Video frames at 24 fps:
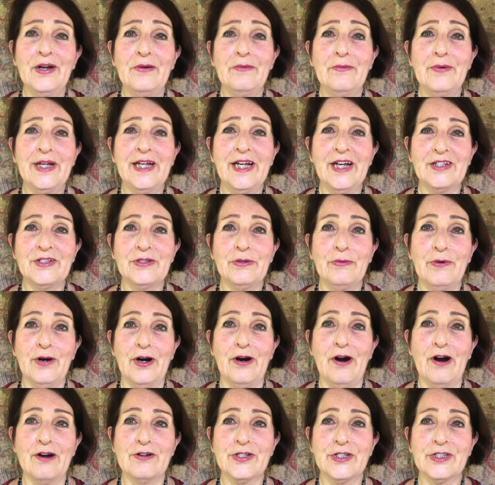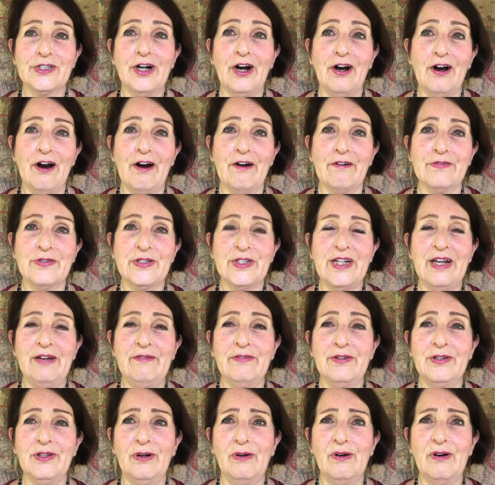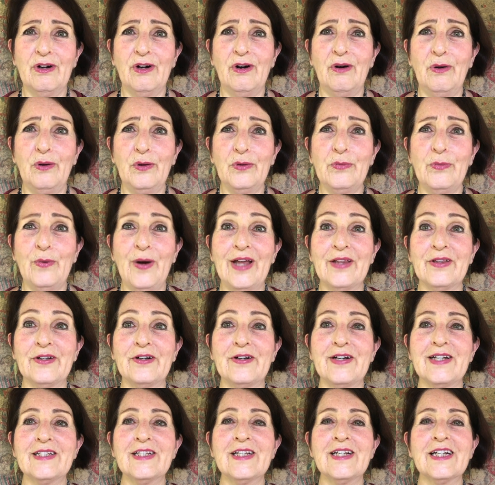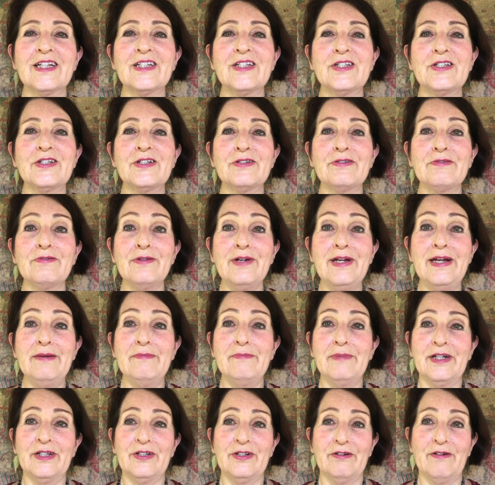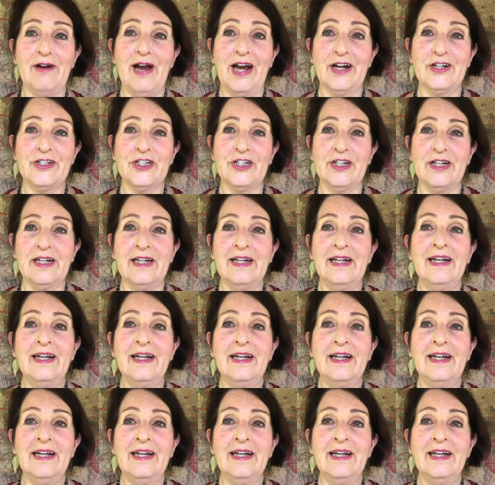We get to wear our scarves, even though cold weather is an extreme contraction